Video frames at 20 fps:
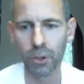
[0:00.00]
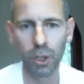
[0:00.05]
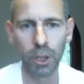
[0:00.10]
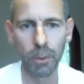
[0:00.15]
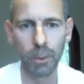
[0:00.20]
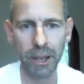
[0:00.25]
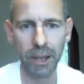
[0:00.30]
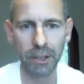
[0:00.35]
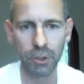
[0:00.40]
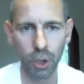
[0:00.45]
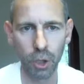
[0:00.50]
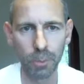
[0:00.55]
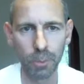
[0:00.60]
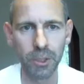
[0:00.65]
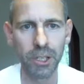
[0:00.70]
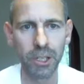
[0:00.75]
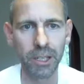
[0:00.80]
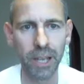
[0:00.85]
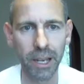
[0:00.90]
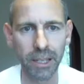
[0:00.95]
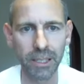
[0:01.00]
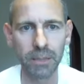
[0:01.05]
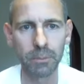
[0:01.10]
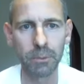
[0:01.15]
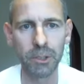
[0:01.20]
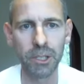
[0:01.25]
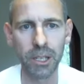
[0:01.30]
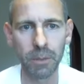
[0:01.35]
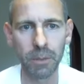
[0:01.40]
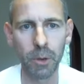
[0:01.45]
all about jobs and
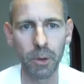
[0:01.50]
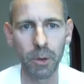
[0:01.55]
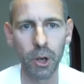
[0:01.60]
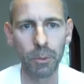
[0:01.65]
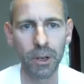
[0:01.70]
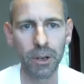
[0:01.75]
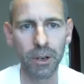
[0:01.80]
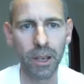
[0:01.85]
customers at the moment,